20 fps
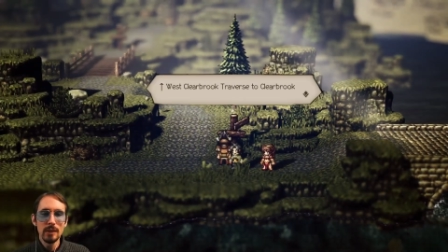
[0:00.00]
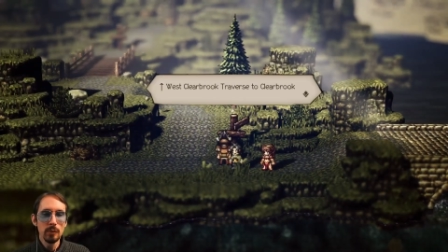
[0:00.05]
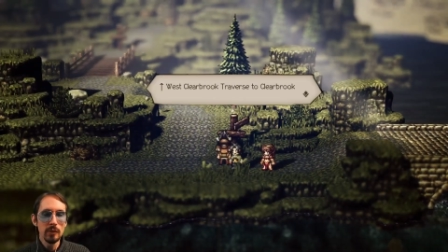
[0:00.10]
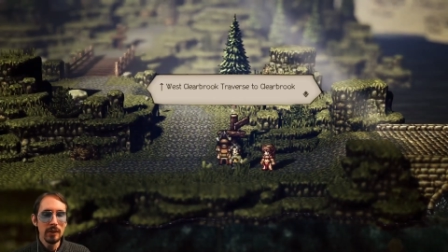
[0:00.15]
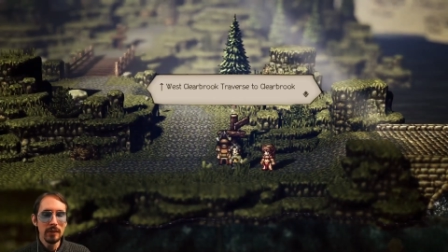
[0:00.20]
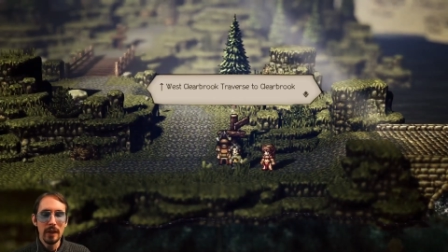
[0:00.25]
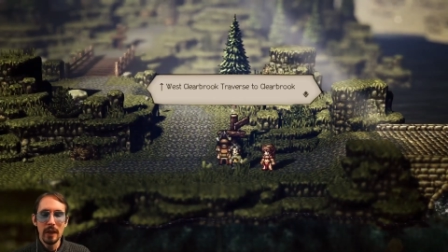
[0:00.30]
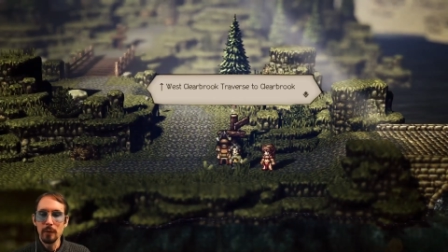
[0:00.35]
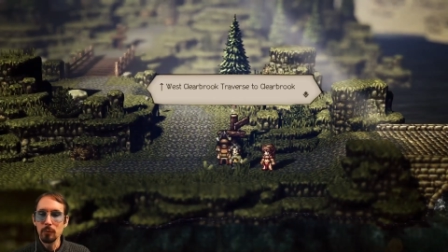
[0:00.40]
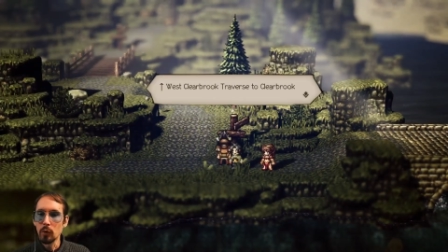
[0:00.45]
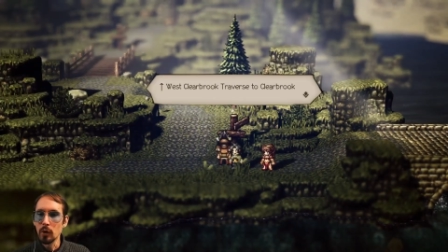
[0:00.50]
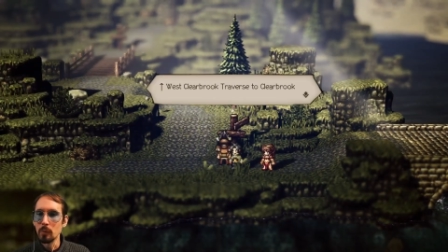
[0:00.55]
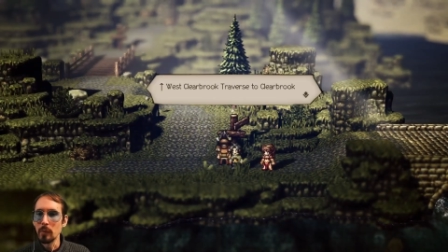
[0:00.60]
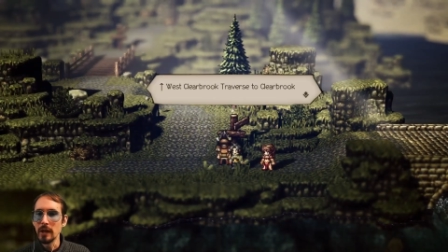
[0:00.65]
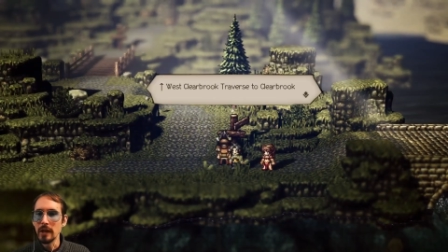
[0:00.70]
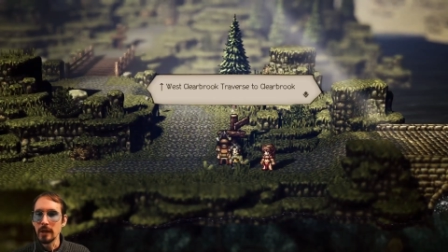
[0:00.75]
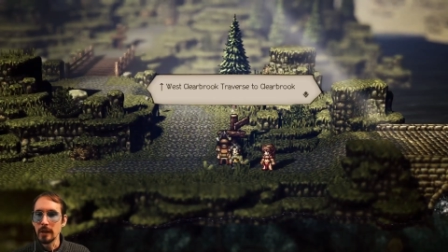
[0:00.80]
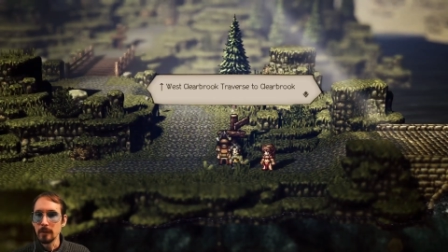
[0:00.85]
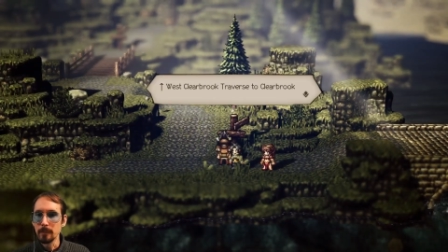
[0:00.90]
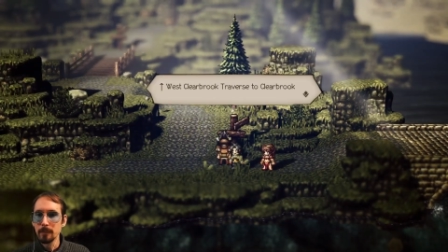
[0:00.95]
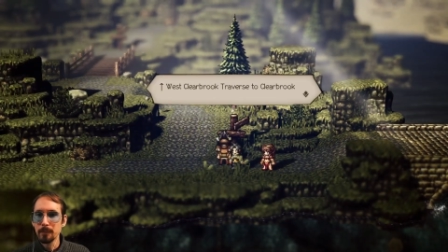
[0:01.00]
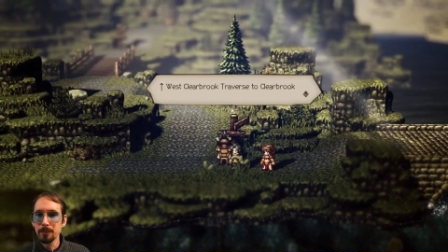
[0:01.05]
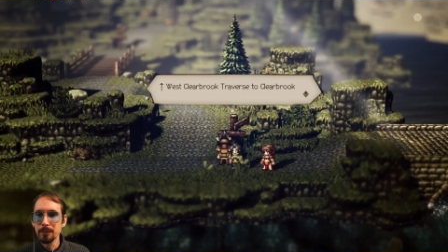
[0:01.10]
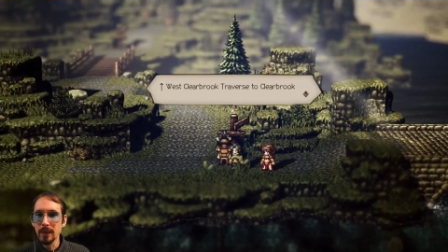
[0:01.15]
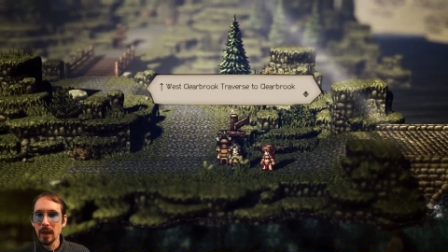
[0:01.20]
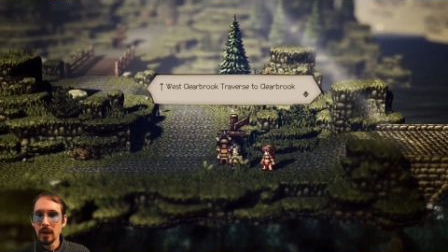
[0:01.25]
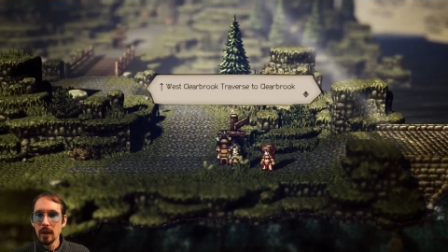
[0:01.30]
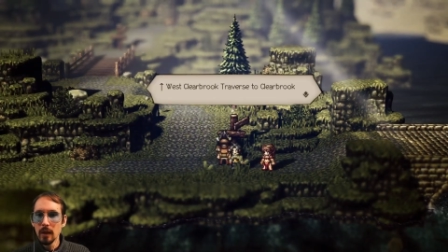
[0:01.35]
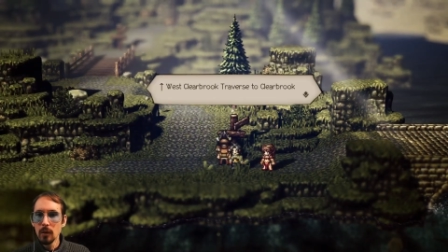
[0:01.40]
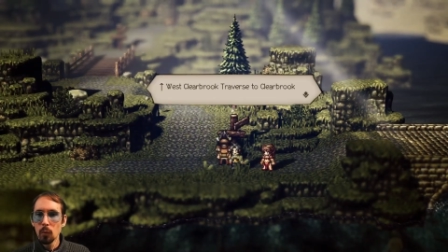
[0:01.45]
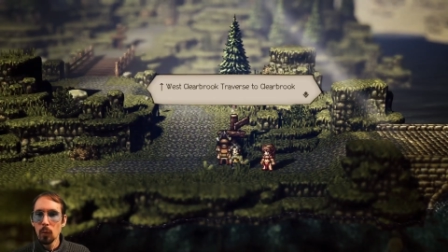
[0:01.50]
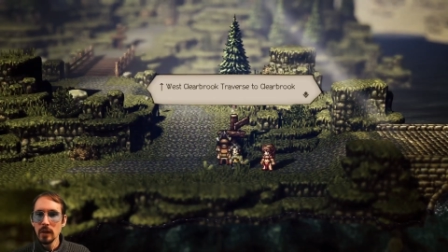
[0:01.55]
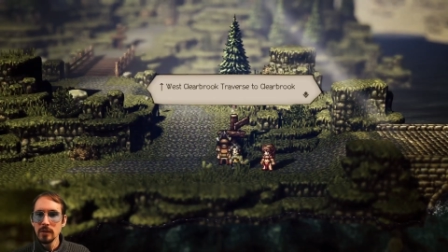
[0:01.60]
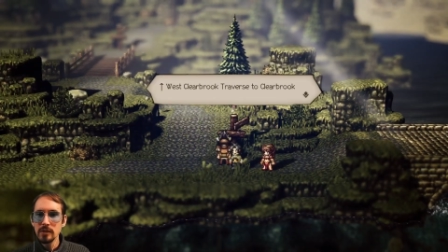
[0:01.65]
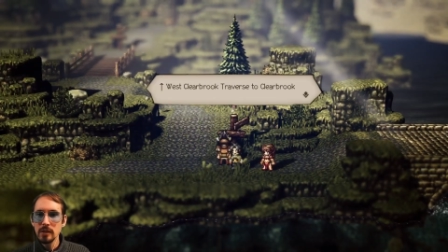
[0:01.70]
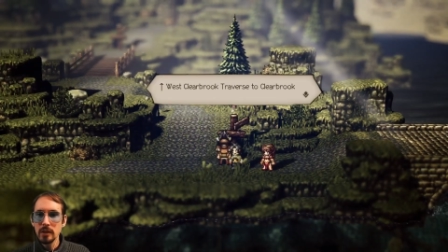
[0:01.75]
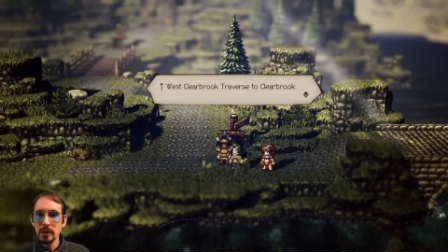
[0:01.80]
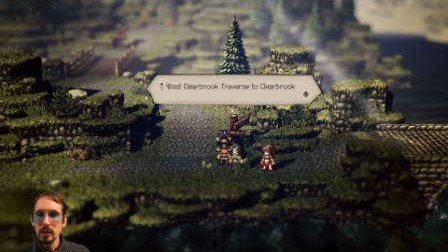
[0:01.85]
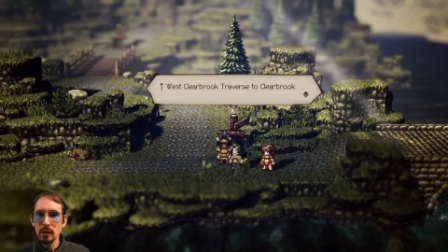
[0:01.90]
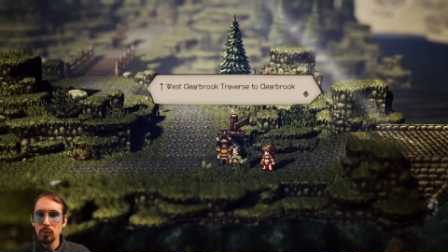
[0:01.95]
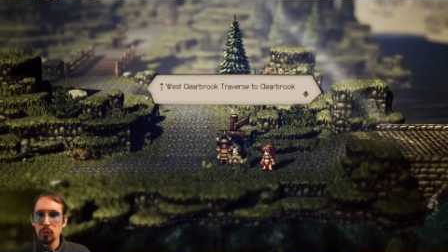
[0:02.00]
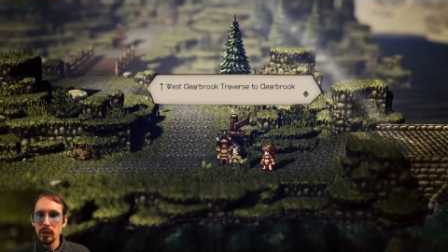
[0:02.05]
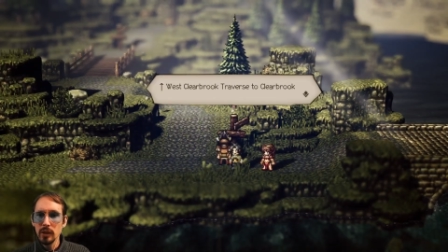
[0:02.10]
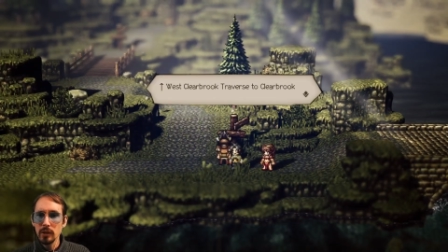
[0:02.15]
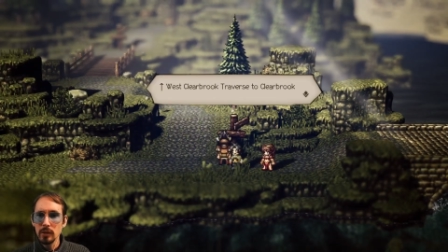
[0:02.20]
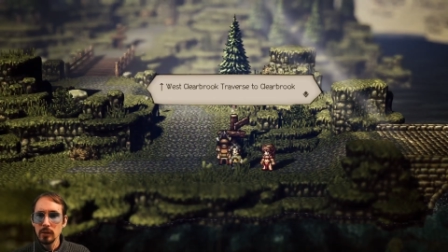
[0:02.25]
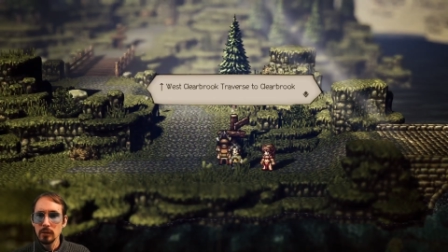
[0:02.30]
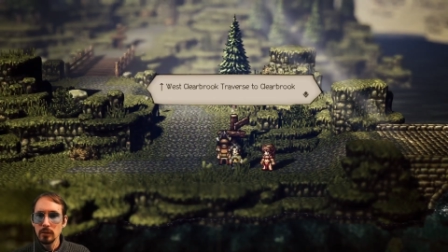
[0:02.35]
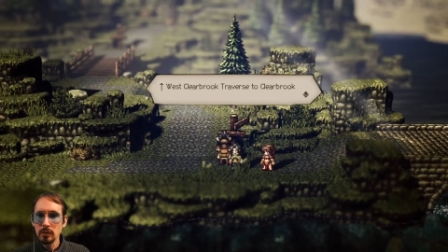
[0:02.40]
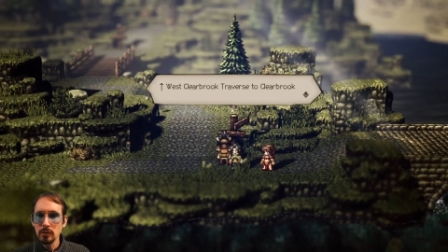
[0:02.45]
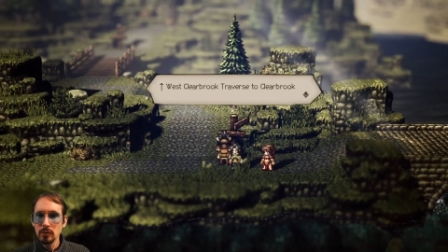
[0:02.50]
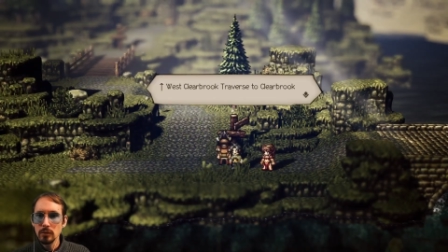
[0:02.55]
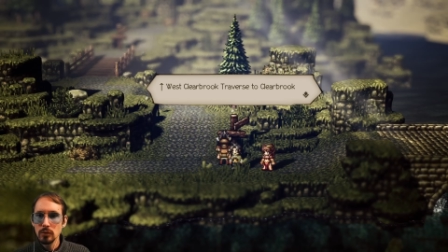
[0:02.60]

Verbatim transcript: Seems like they have more money. West Clearbrook,